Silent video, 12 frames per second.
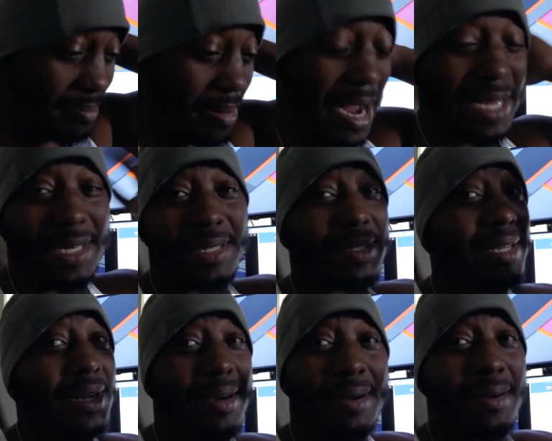practice
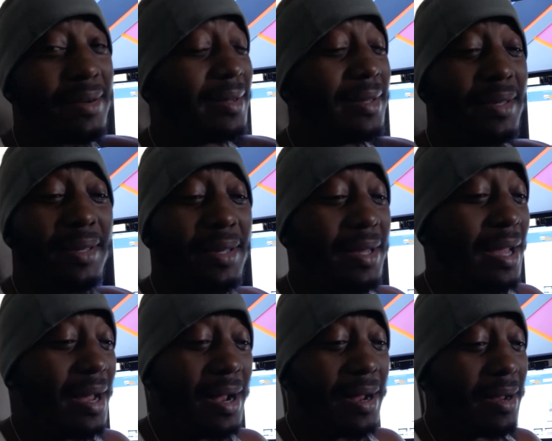their
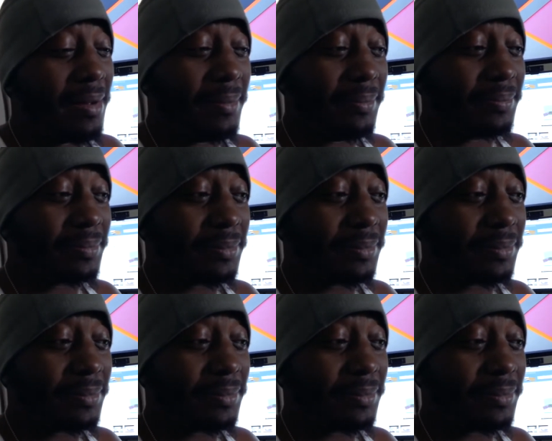um,